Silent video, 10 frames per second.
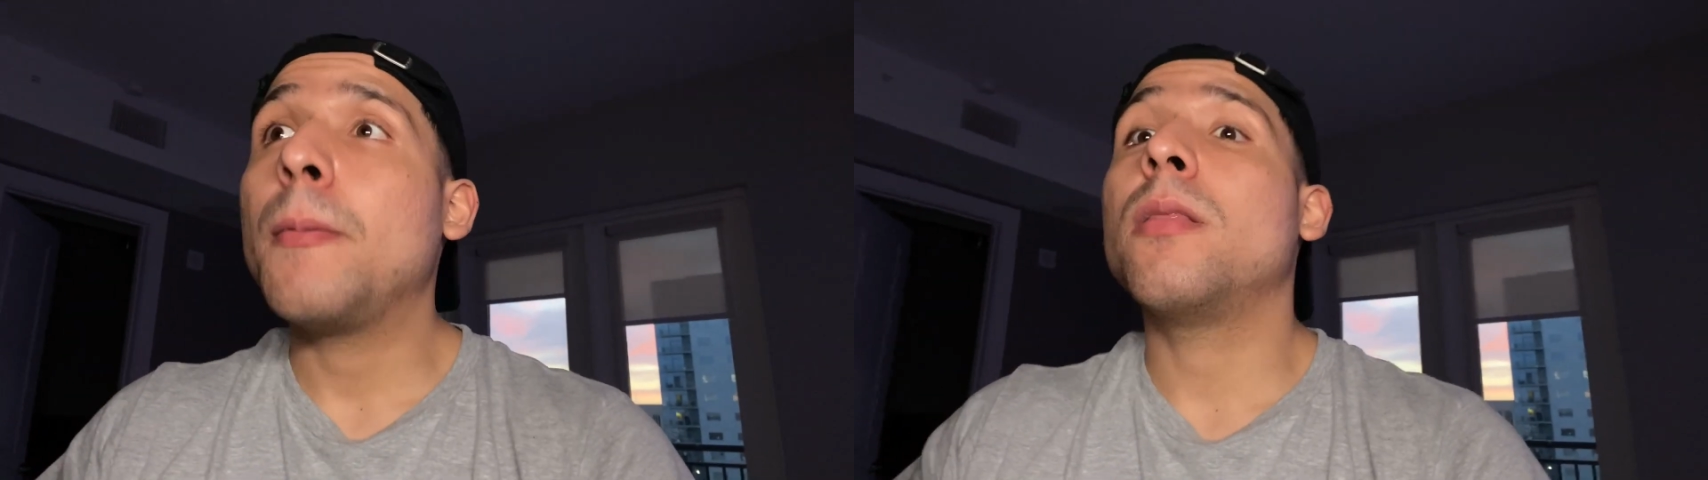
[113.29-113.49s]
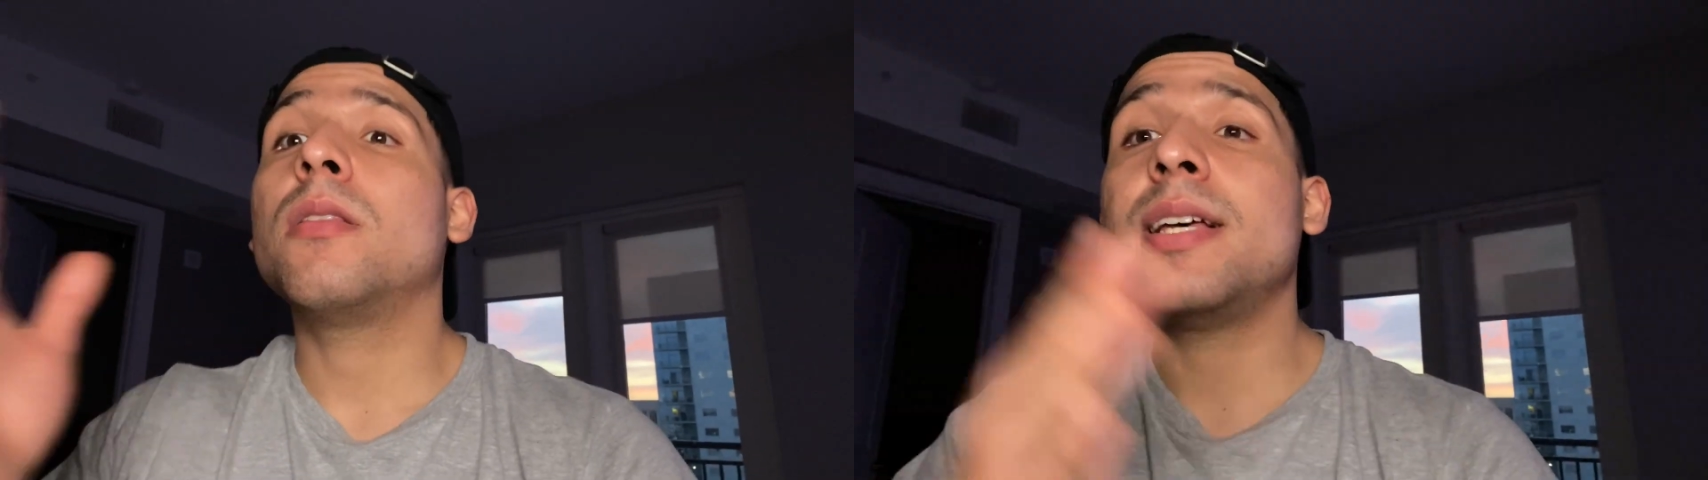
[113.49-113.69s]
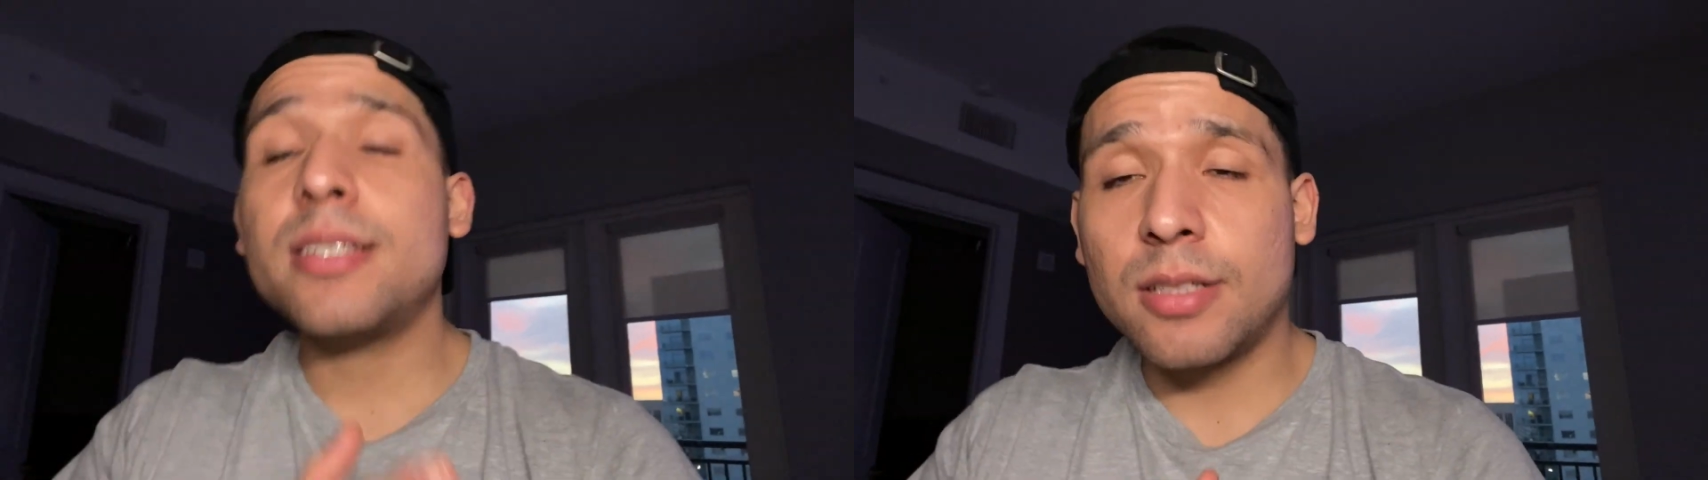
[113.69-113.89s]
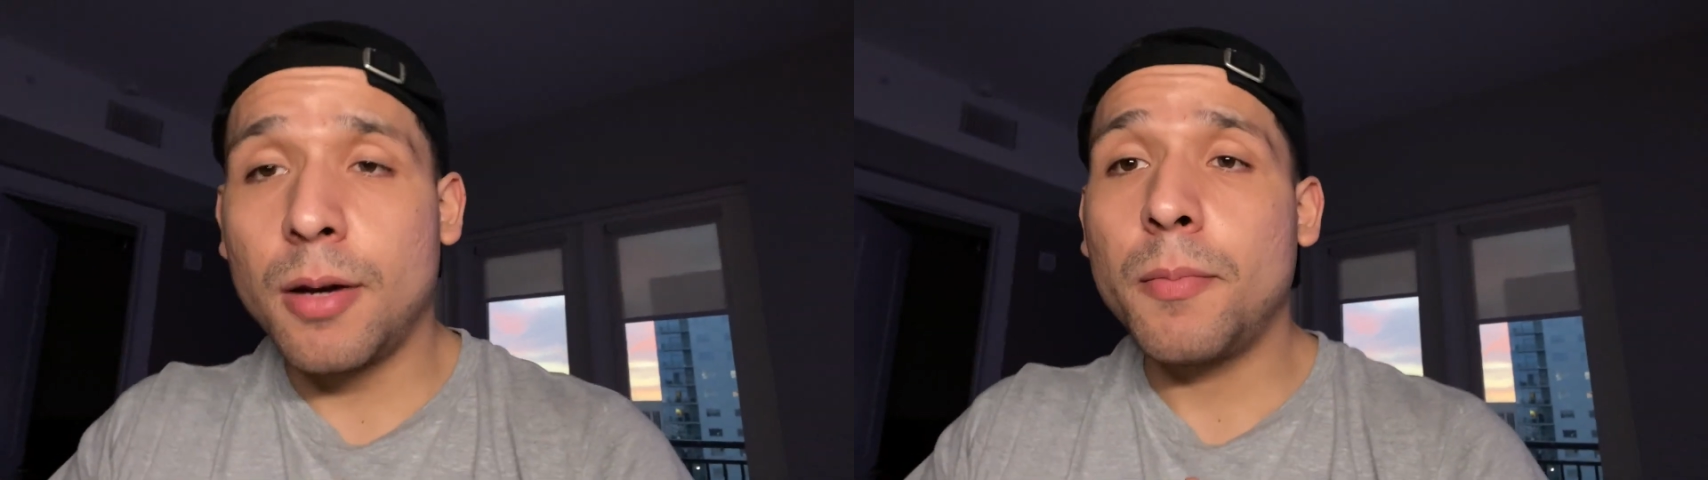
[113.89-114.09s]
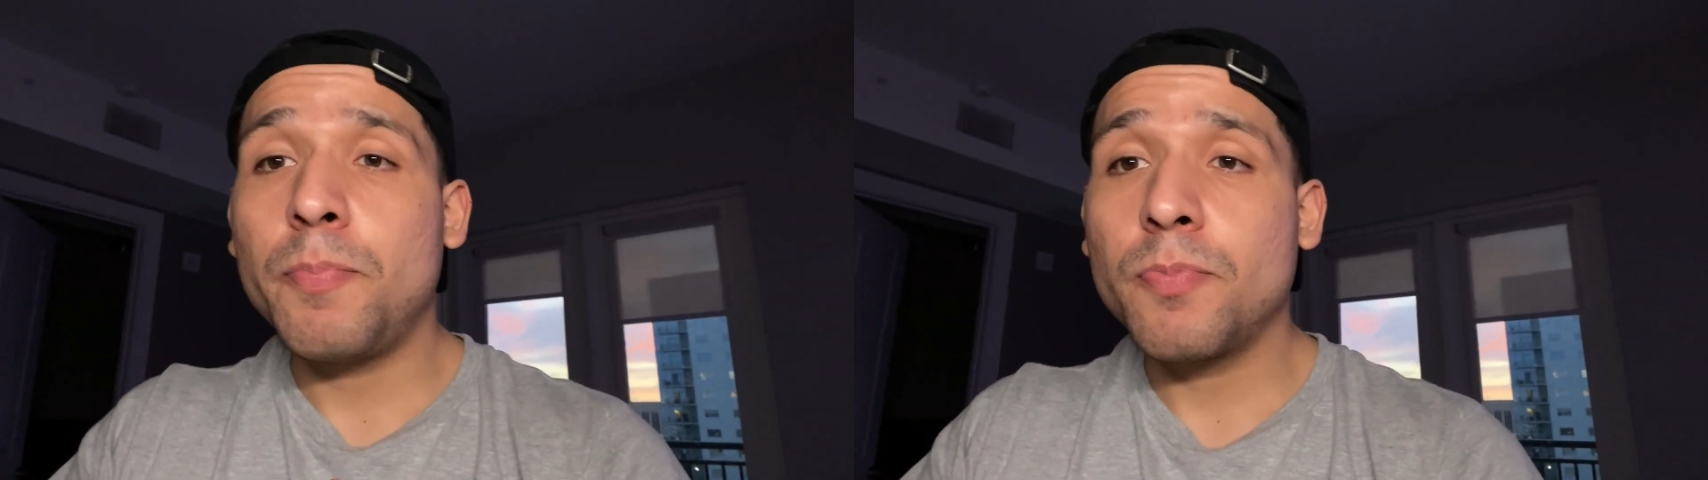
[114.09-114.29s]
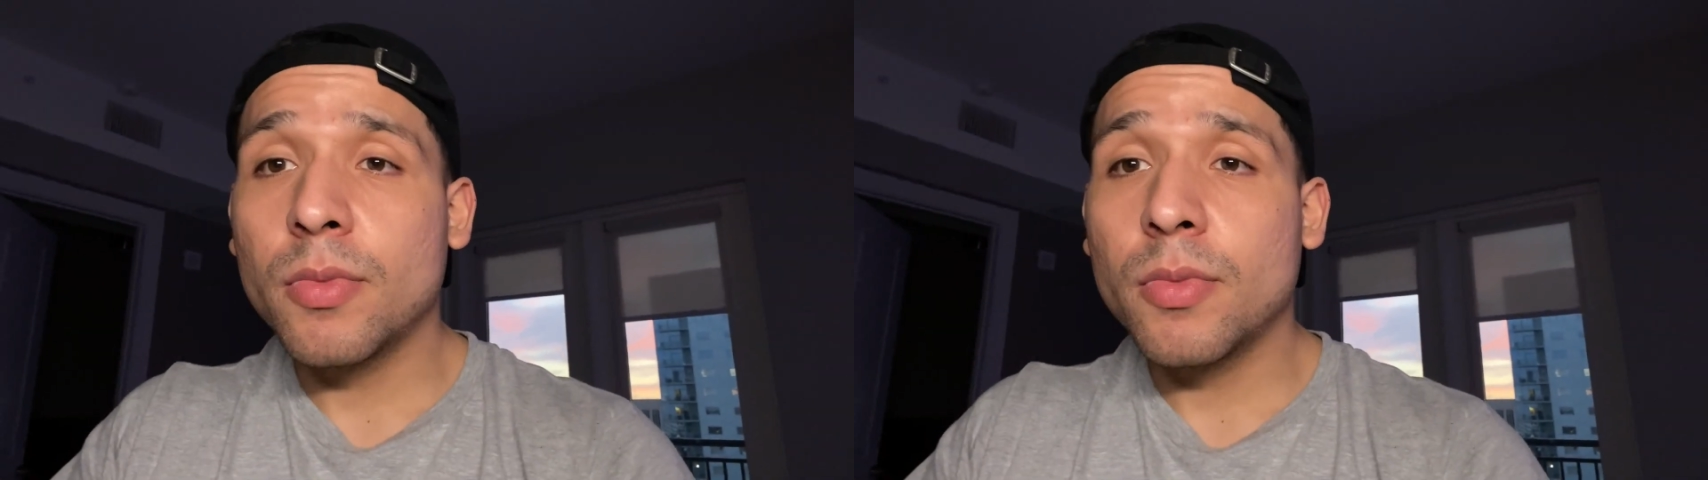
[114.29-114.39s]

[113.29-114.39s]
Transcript: list them